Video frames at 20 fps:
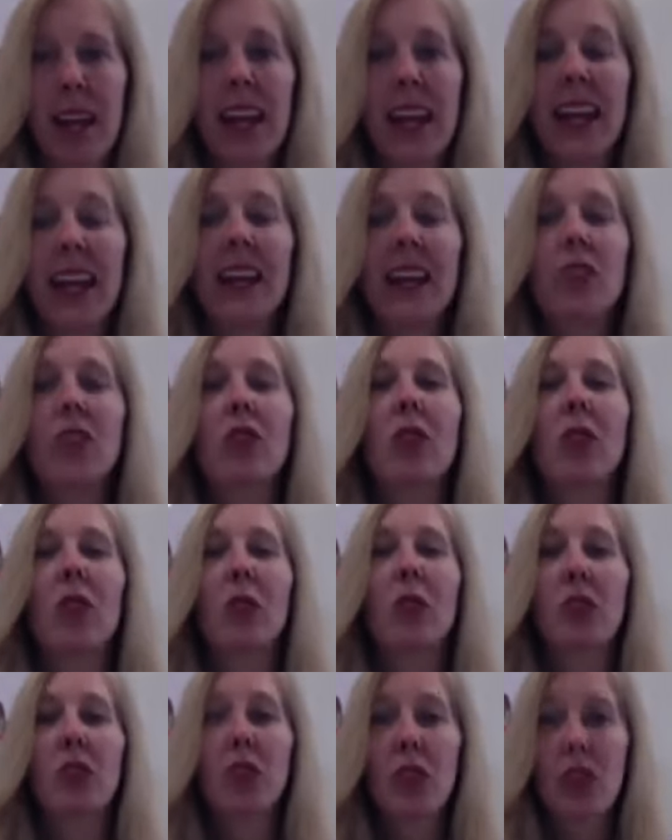And
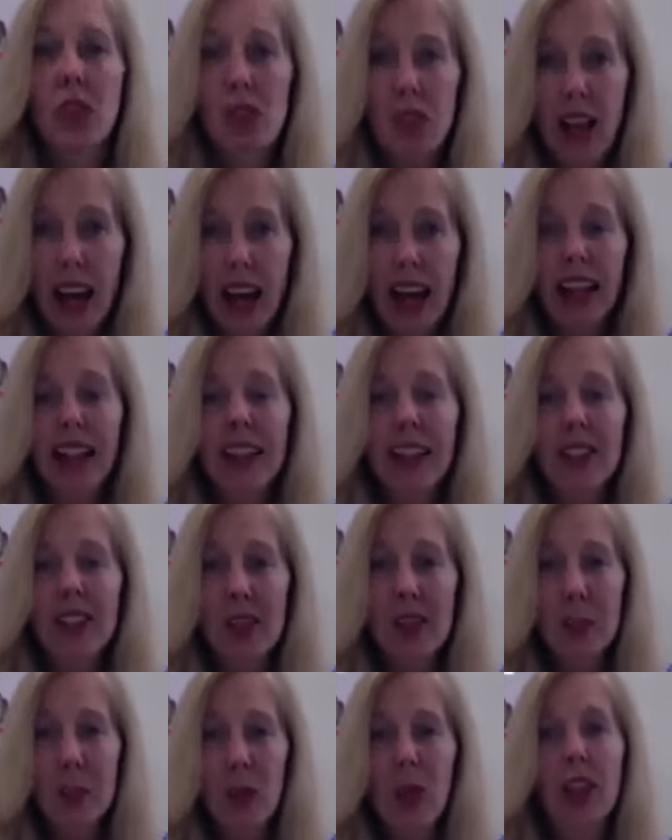so that
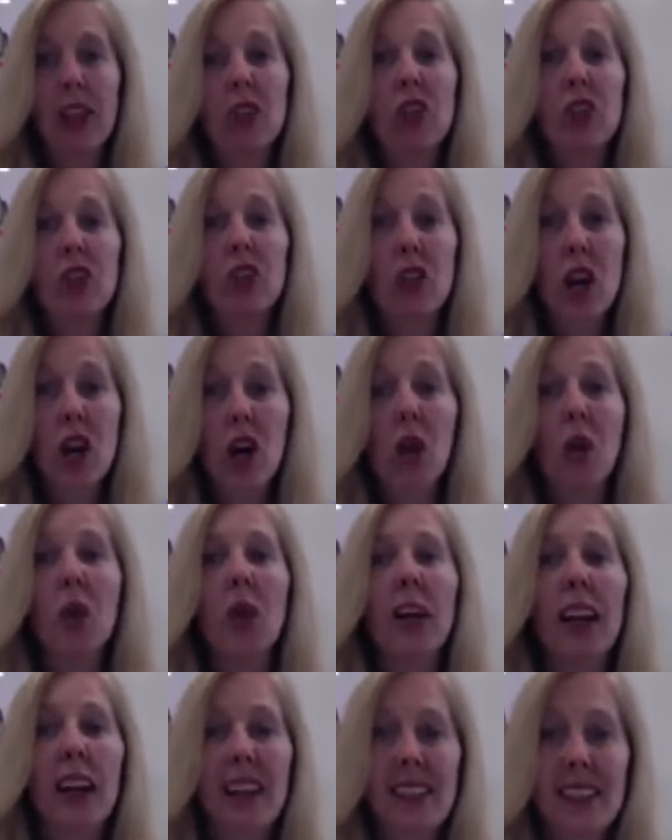is the point. Don't
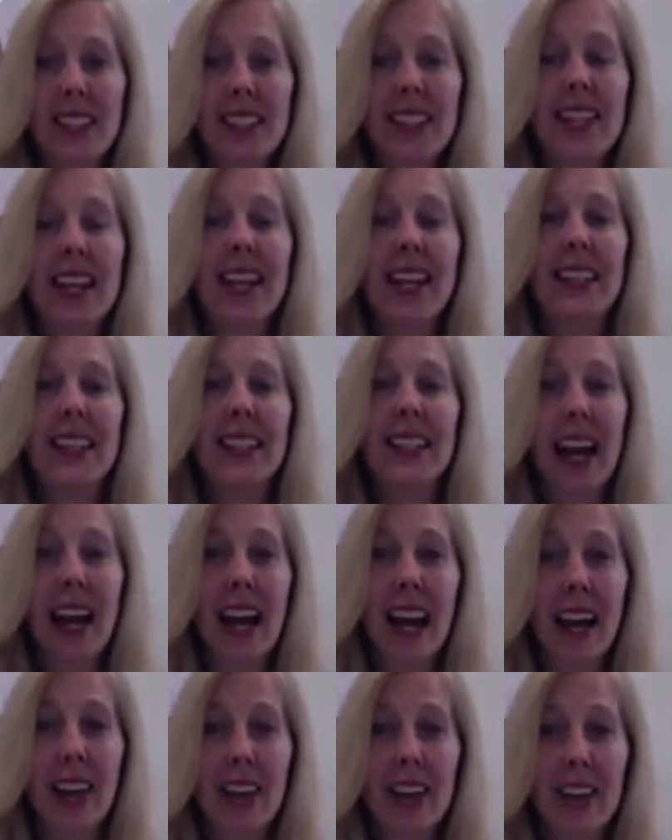hesitate to
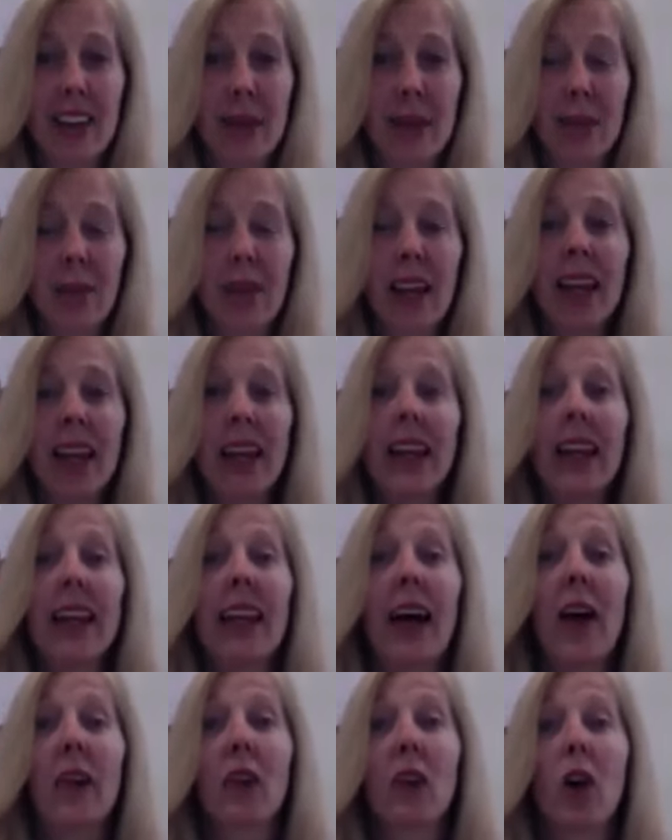ask.
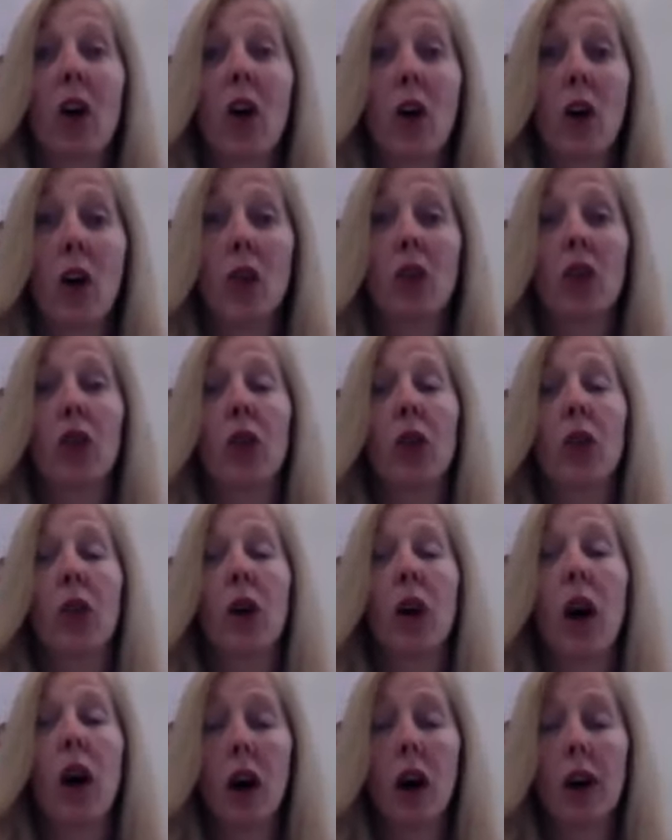Now, there
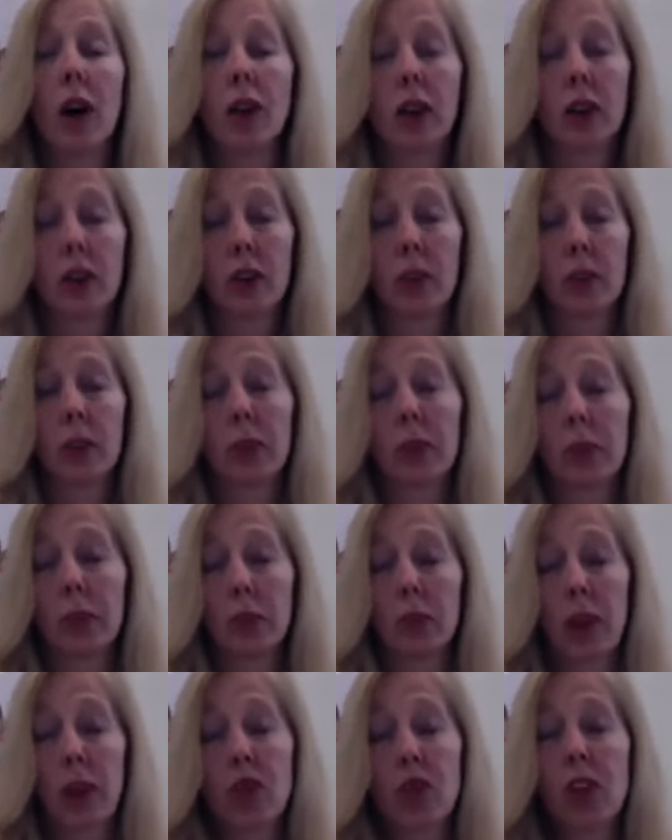also are
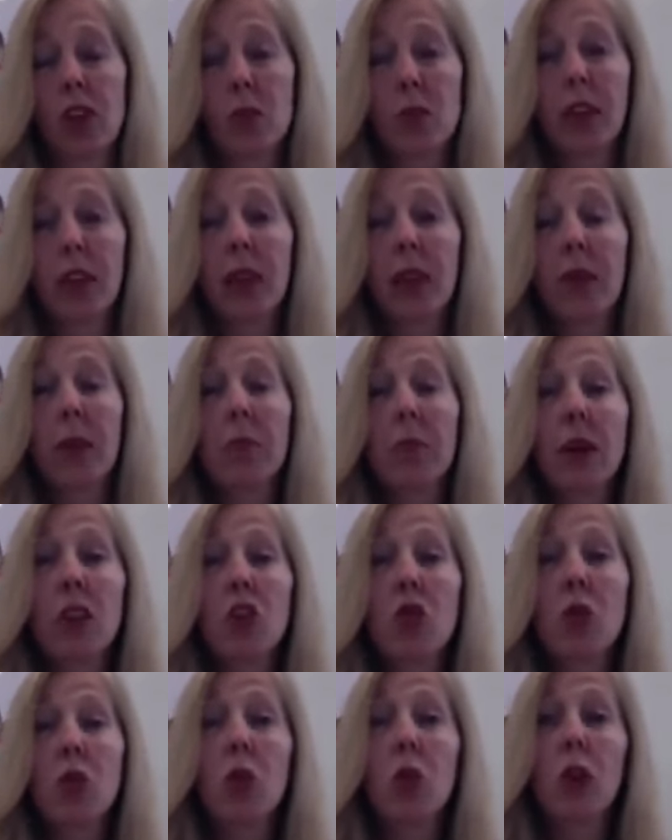restaurants becoming
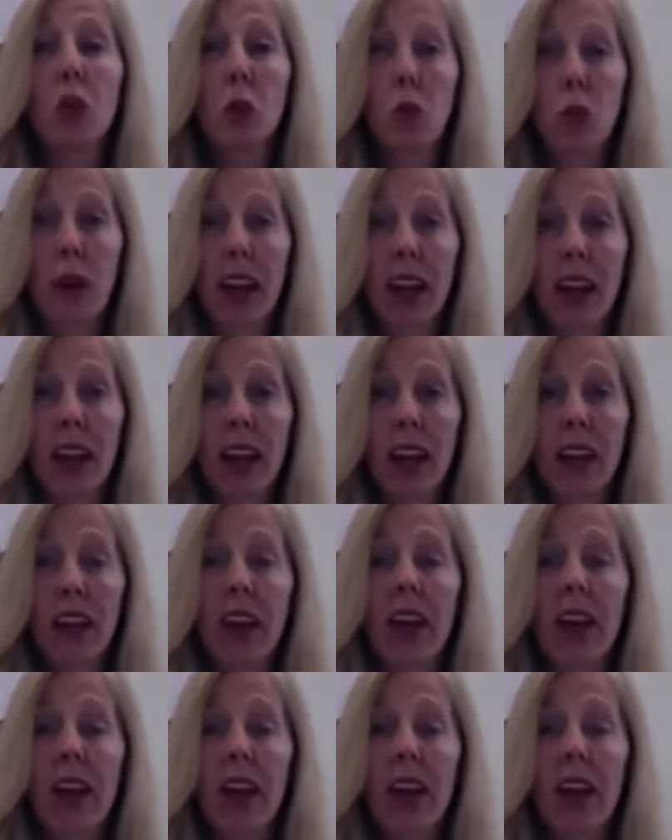much more aware